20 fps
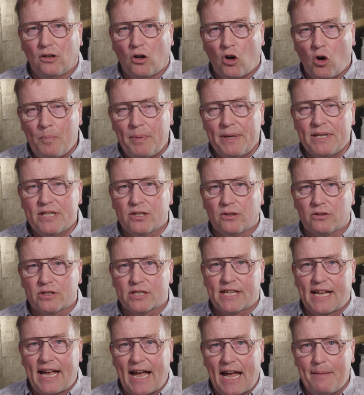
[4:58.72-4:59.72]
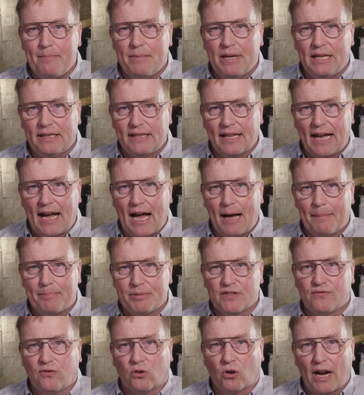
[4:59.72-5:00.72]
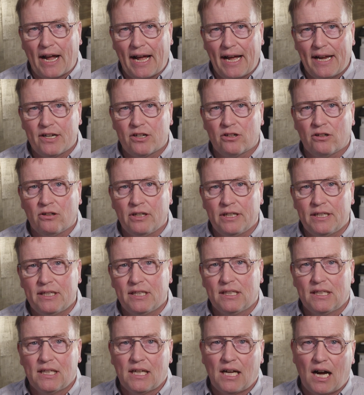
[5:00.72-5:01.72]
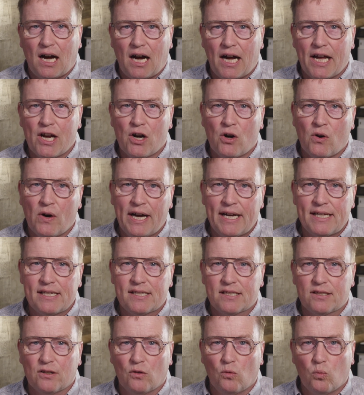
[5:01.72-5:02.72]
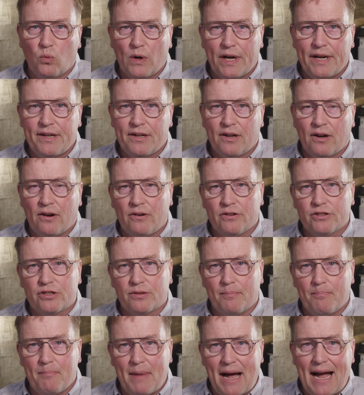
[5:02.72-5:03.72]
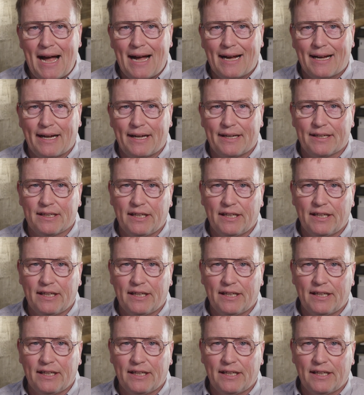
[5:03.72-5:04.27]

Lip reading: open source kMeet apps for Android, iOS, Windows, Mac, and